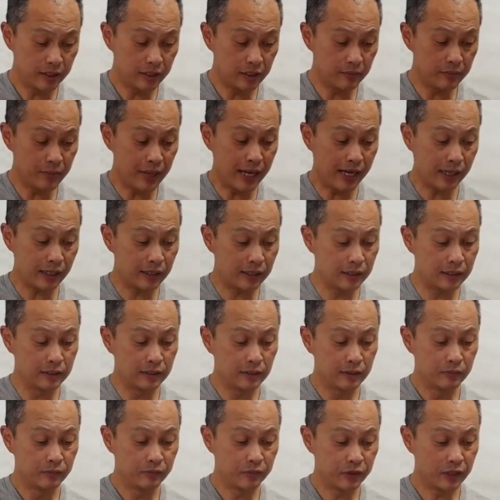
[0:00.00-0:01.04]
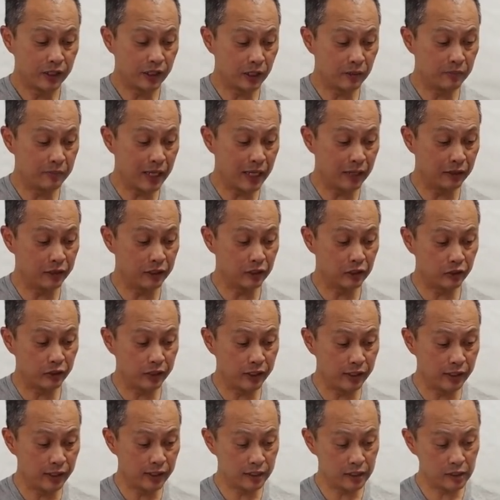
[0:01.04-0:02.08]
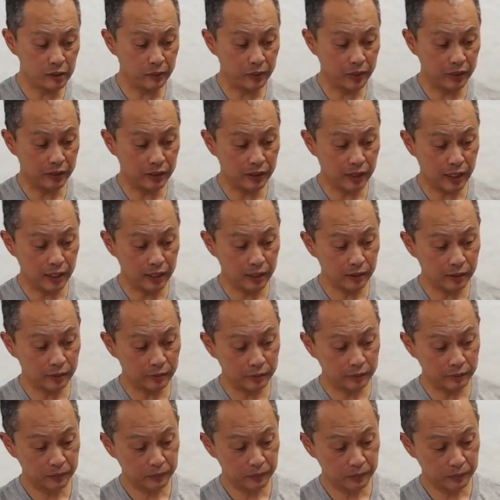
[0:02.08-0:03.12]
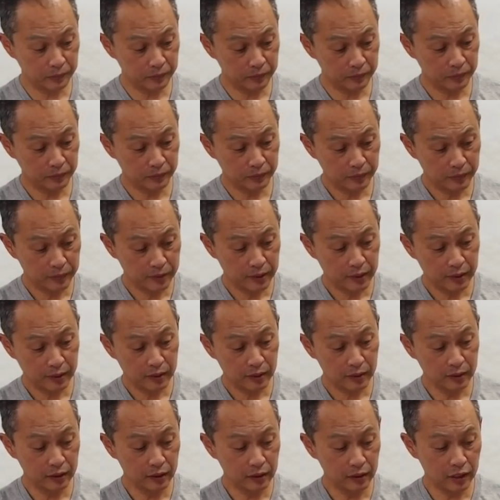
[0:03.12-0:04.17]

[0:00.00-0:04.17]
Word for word: the back, got a battery tray and a spare tire. Little